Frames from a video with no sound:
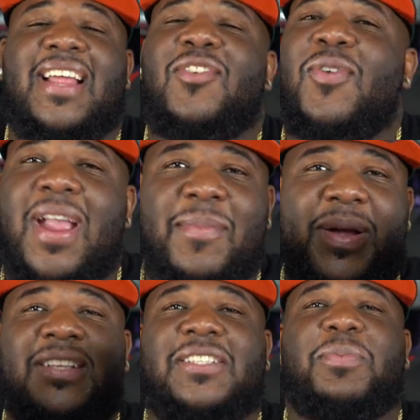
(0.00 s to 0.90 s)
I know
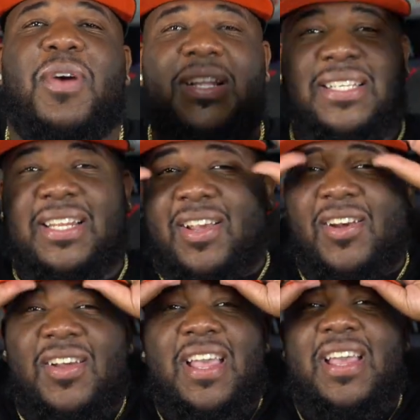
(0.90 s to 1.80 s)
everybody else is probably telling
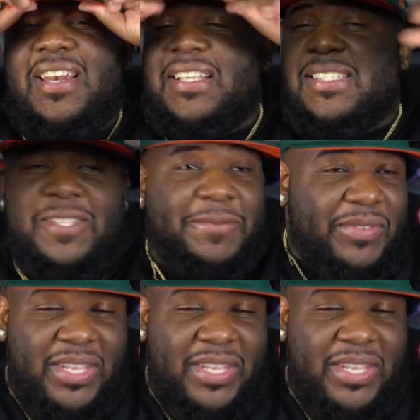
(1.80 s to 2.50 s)
y'all, listen,